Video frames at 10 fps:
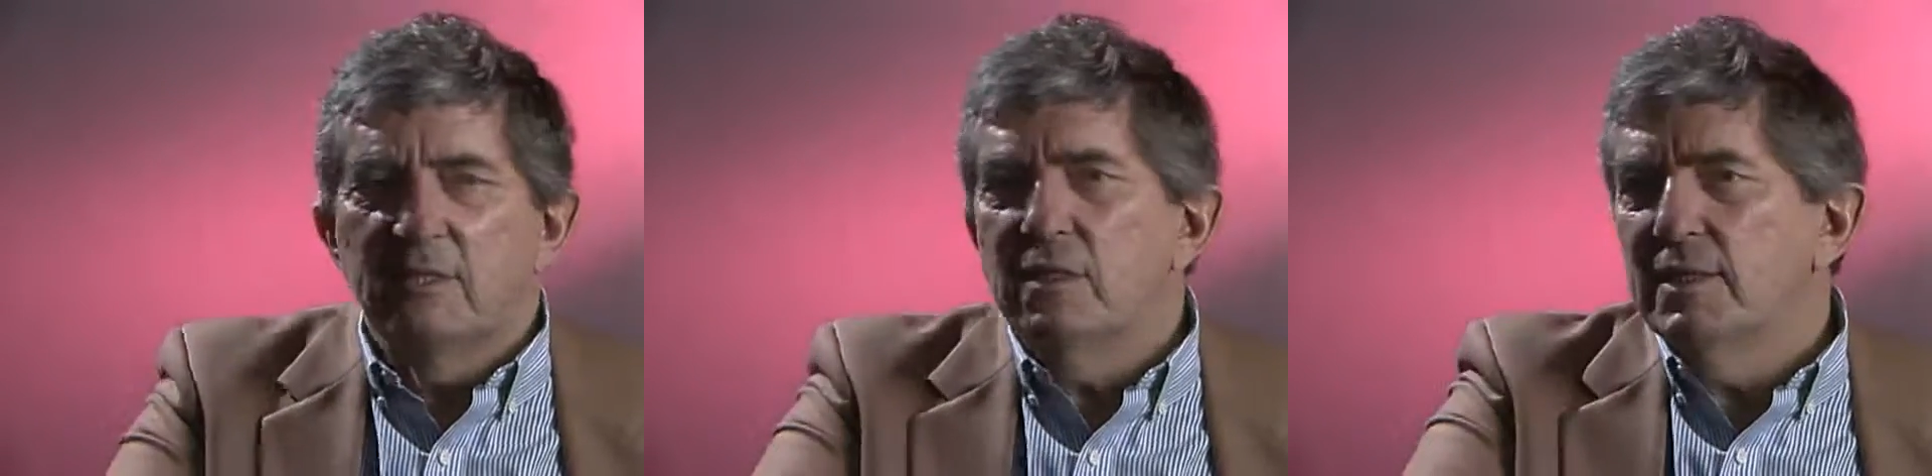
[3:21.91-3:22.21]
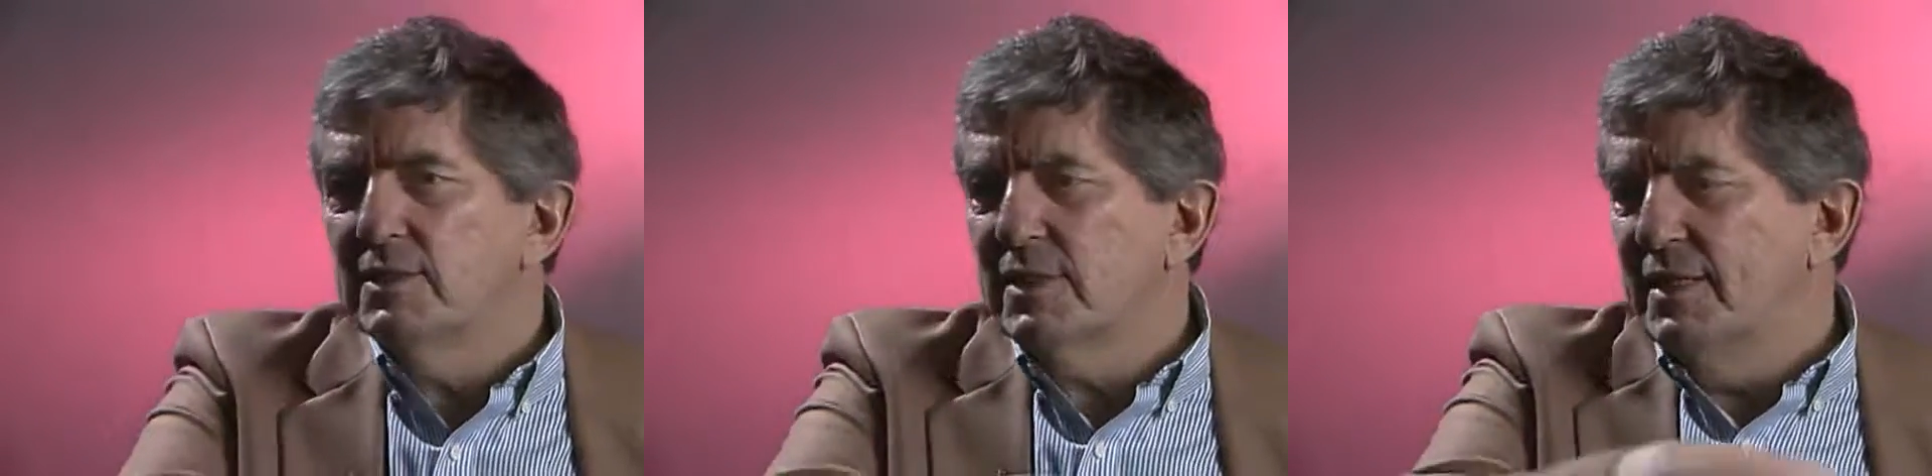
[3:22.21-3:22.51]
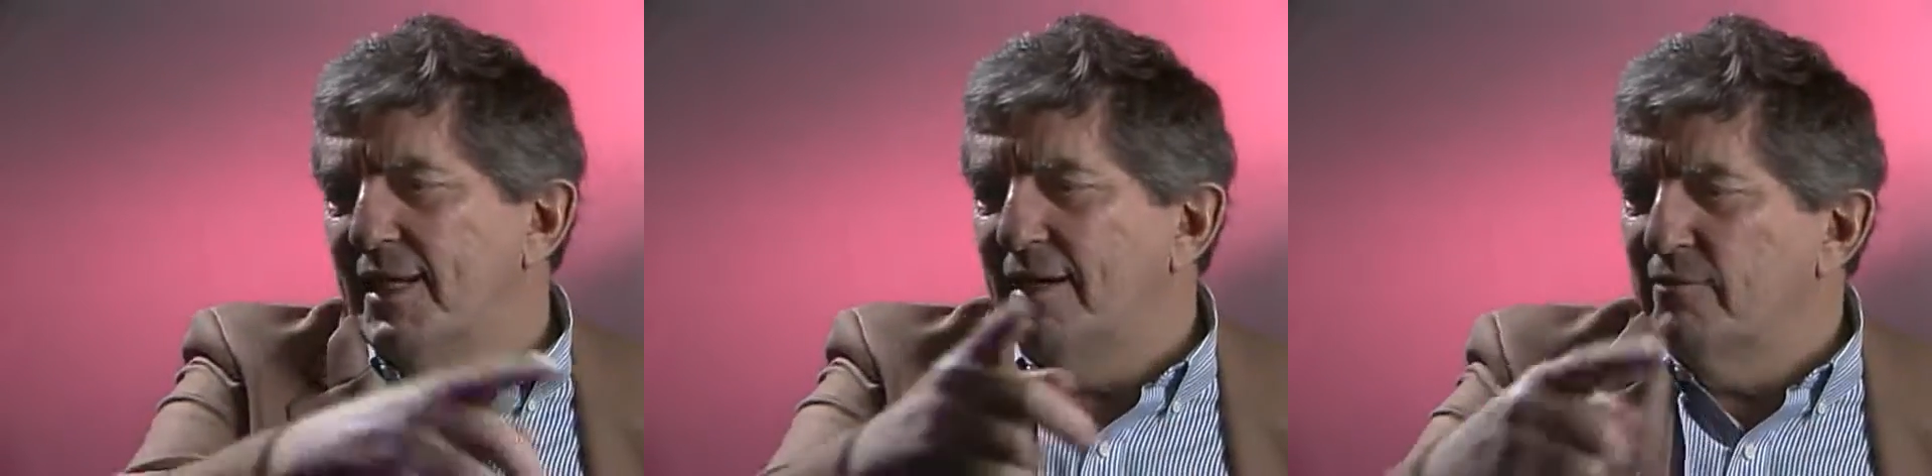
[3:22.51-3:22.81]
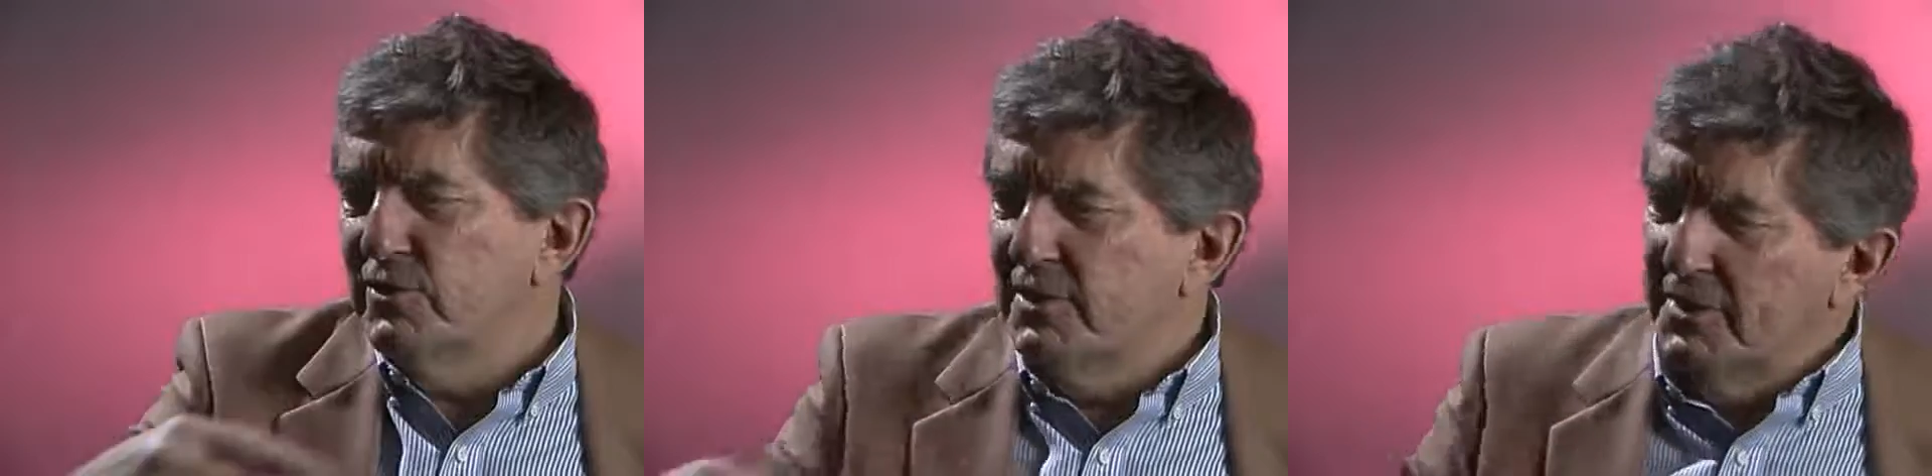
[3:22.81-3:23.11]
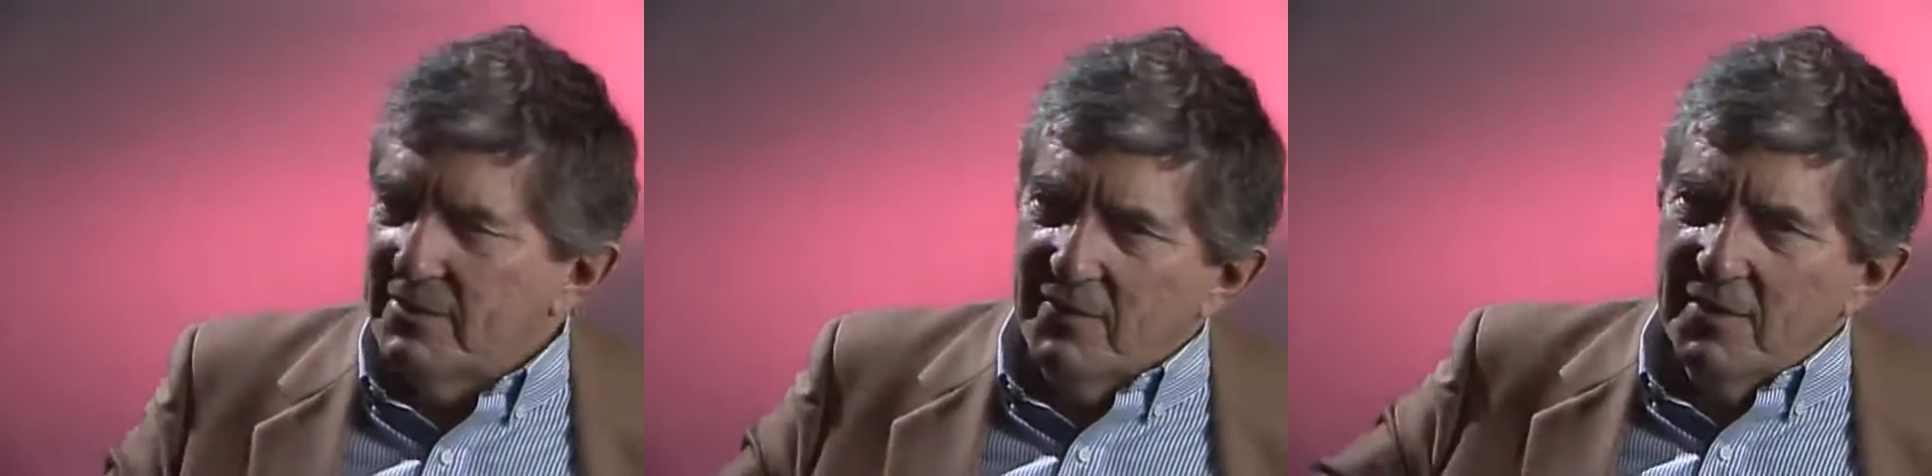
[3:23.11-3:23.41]
all these cadavers
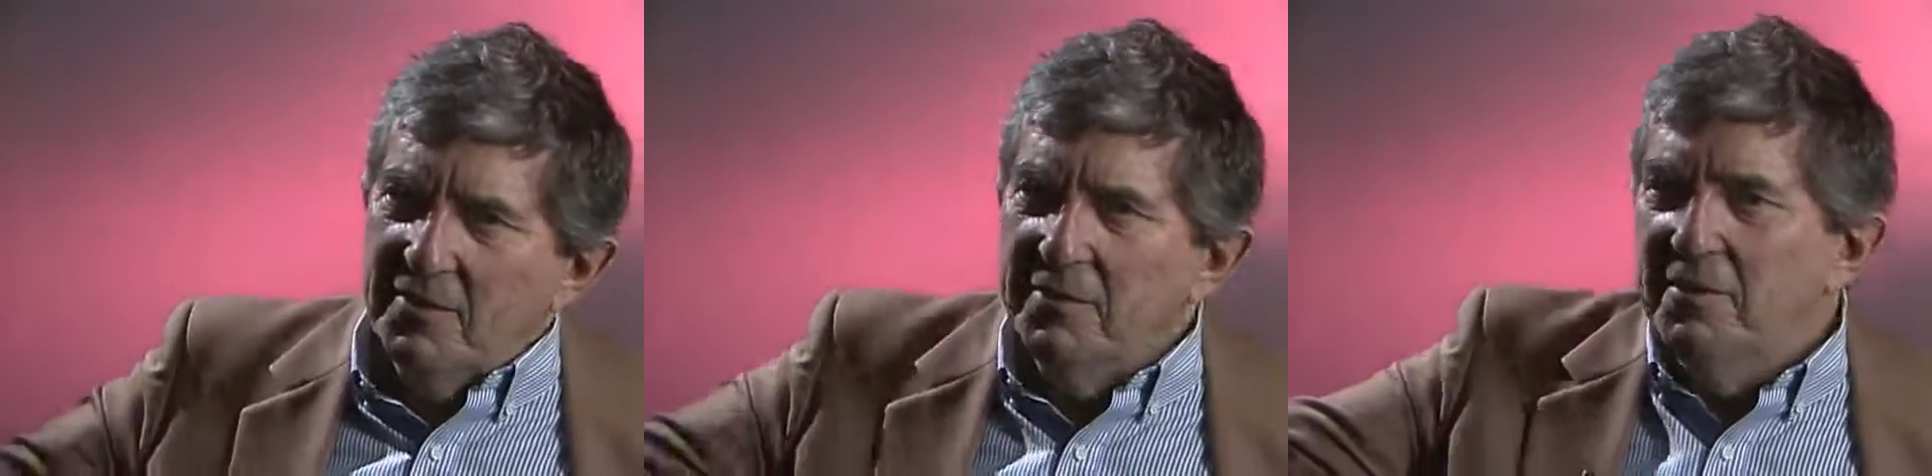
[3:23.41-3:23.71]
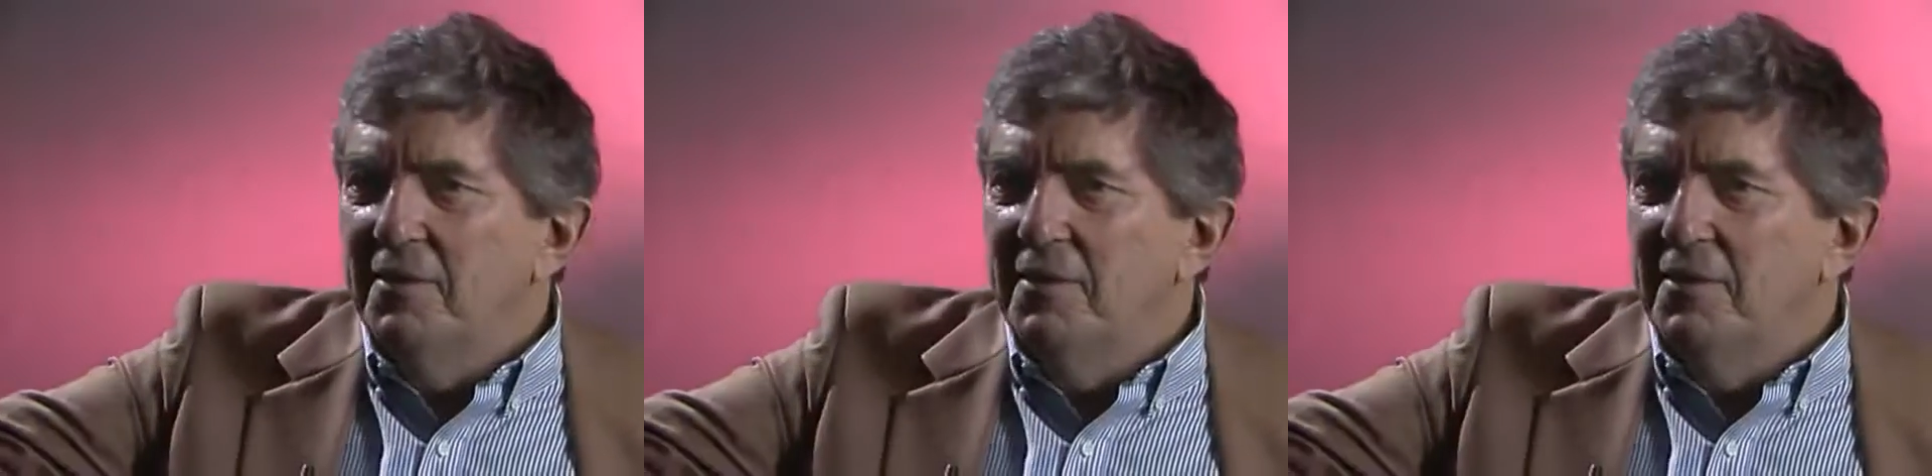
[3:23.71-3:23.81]
sitting around,